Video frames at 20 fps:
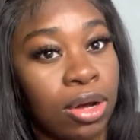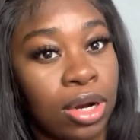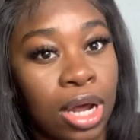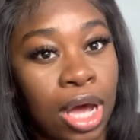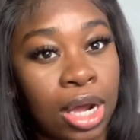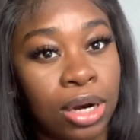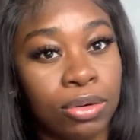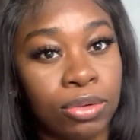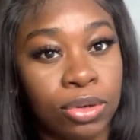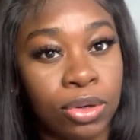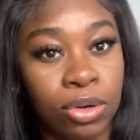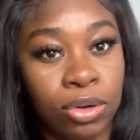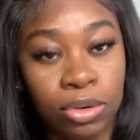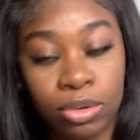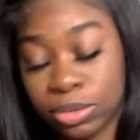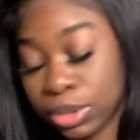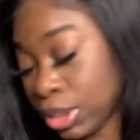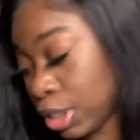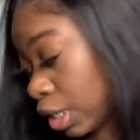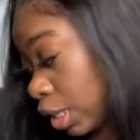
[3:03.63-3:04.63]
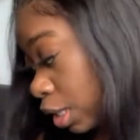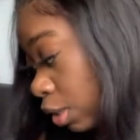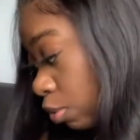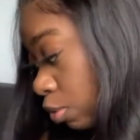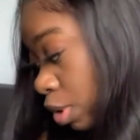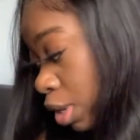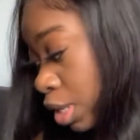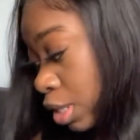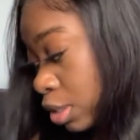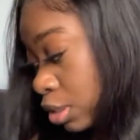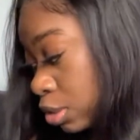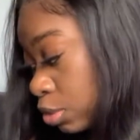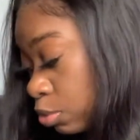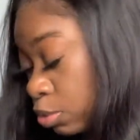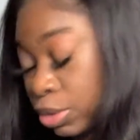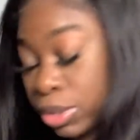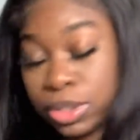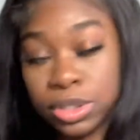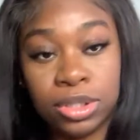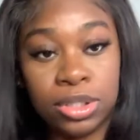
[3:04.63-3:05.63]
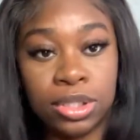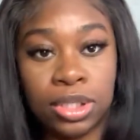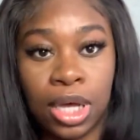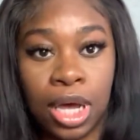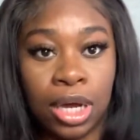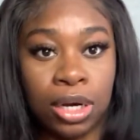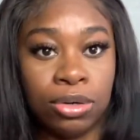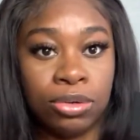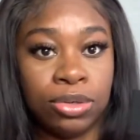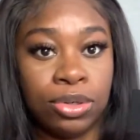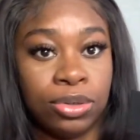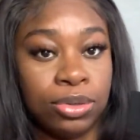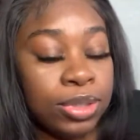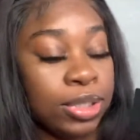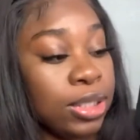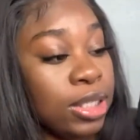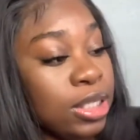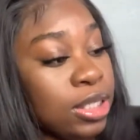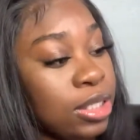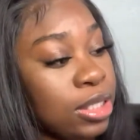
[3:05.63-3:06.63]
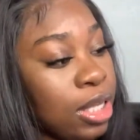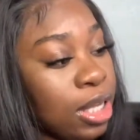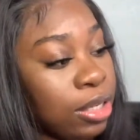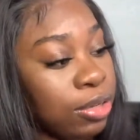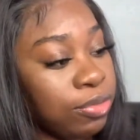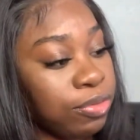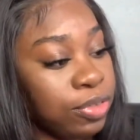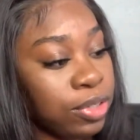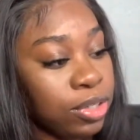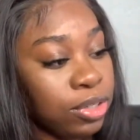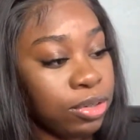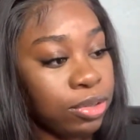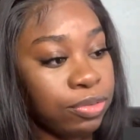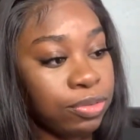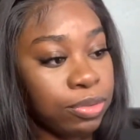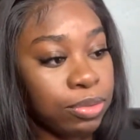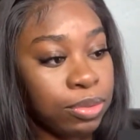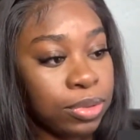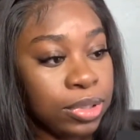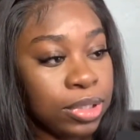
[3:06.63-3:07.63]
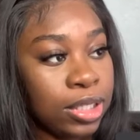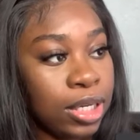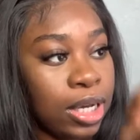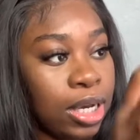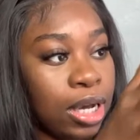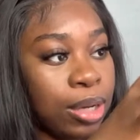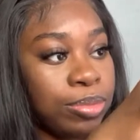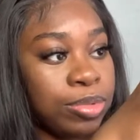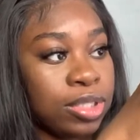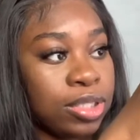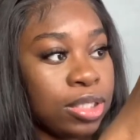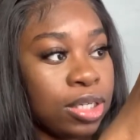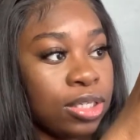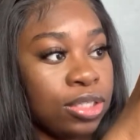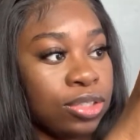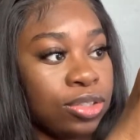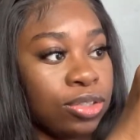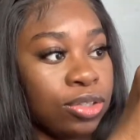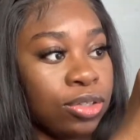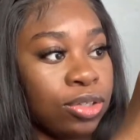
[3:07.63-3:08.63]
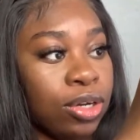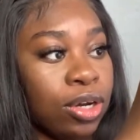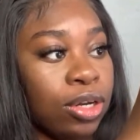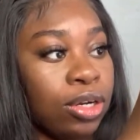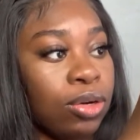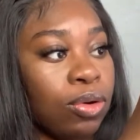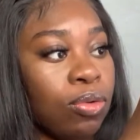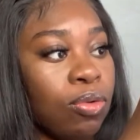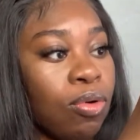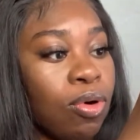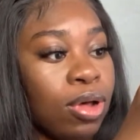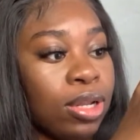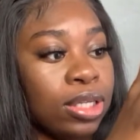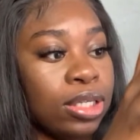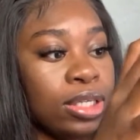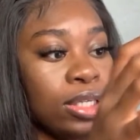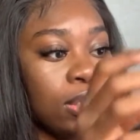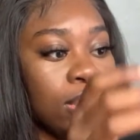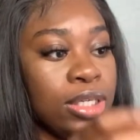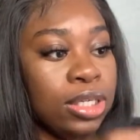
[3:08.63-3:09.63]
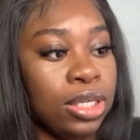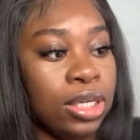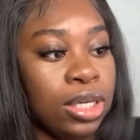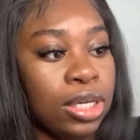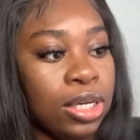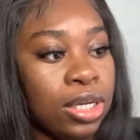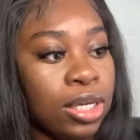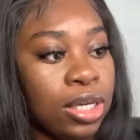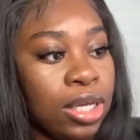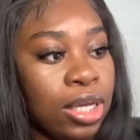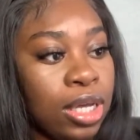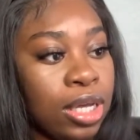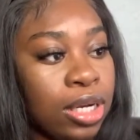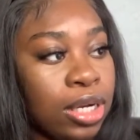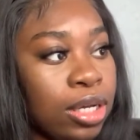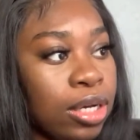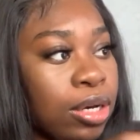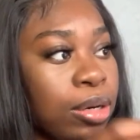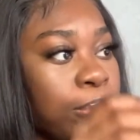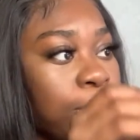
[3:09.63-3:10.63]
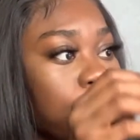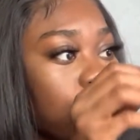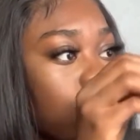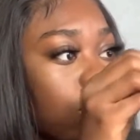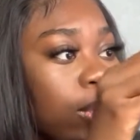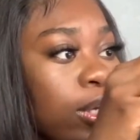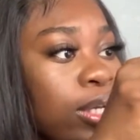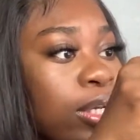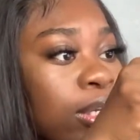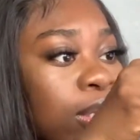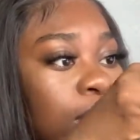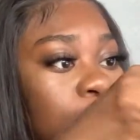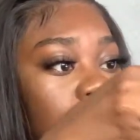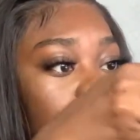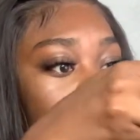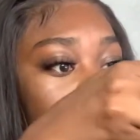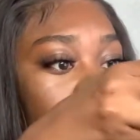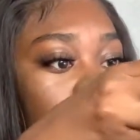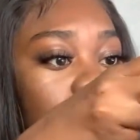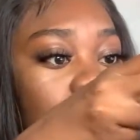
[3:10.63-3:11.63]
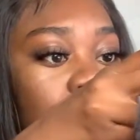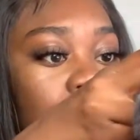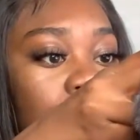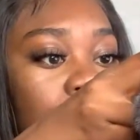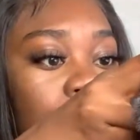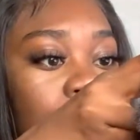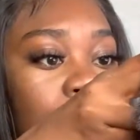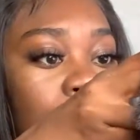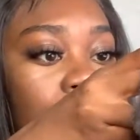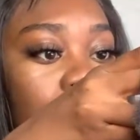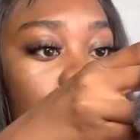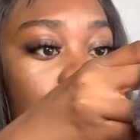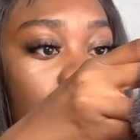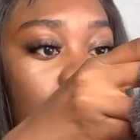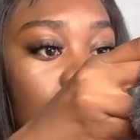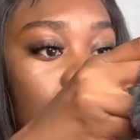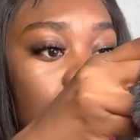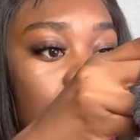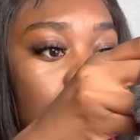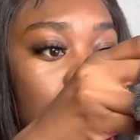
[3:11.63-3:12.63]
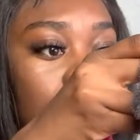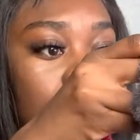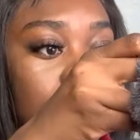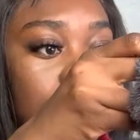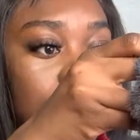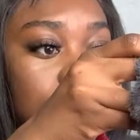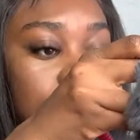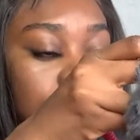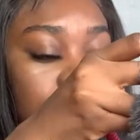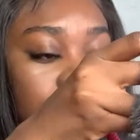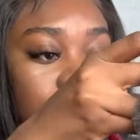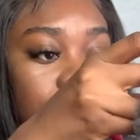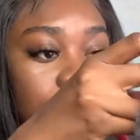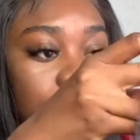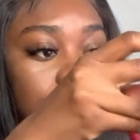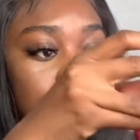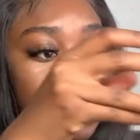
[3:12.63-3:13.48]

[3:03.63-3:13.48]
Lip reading: I don't know, tech-wise words. I don't know. This is not the video if you want tech. I'm just gonna show y'all the quality and the upgrade that I got. That's about it.